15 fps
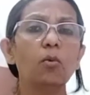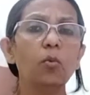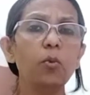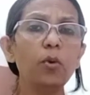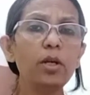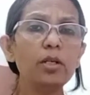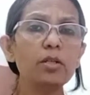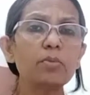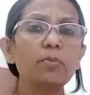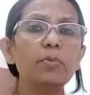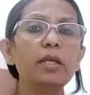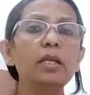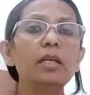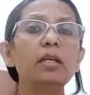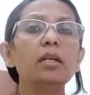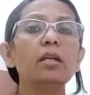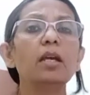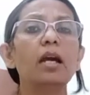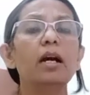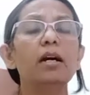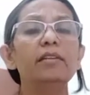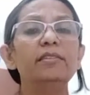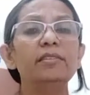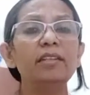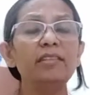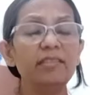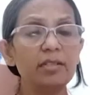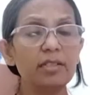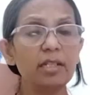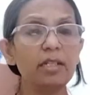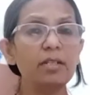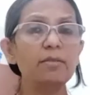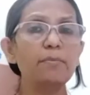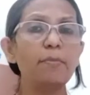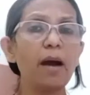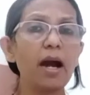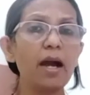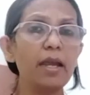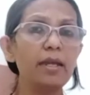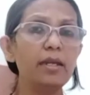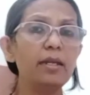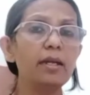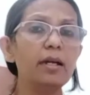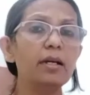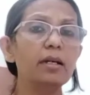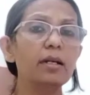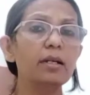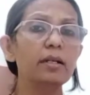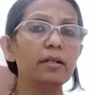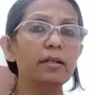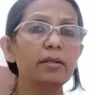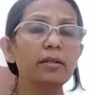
would be assisted by a